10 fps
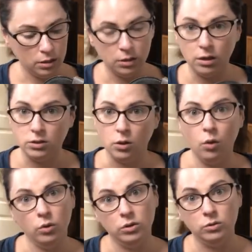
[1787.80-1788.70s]
there's a
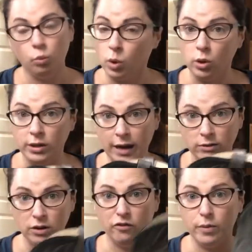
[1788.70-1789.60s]
whole world
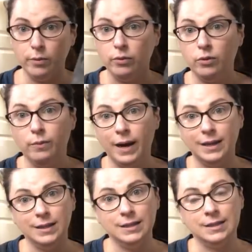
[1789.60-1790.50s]
out there of people who
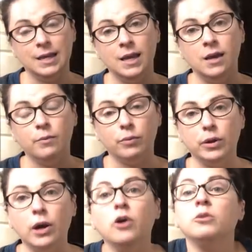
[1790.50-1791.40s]
buy these
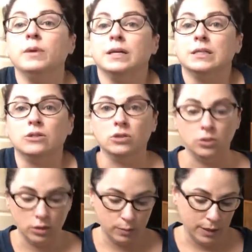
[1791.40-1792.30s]
pre-owned because they're
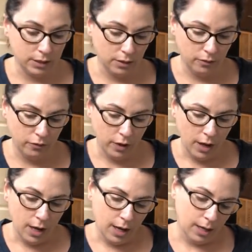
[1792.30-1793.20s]
so expensive.
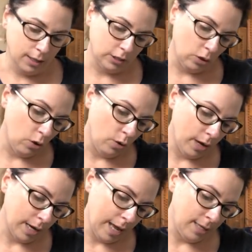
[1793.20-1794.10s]
So
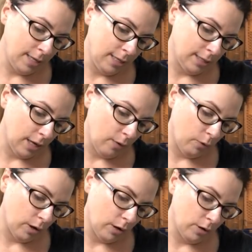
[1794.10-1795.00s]
again, these
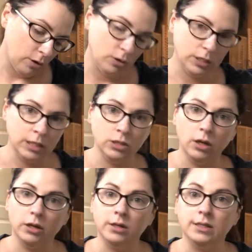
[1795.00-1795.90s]
were
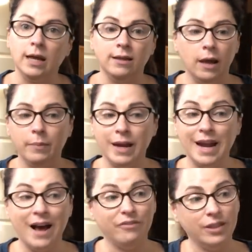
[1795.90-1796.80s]
$13 and I paid
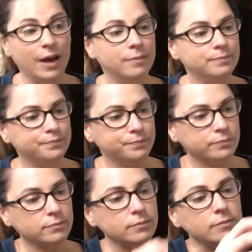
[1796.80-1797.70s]
half of that.
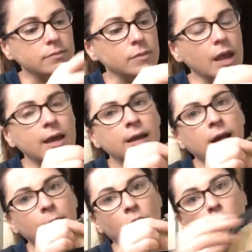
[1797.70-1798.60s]

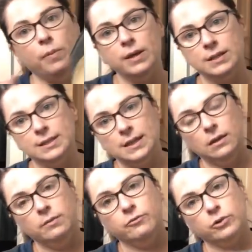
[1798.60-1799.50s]
And I'm hoping to
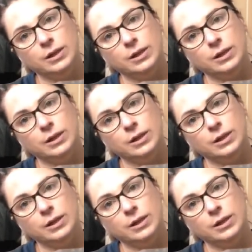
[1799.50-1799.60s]
sell them for at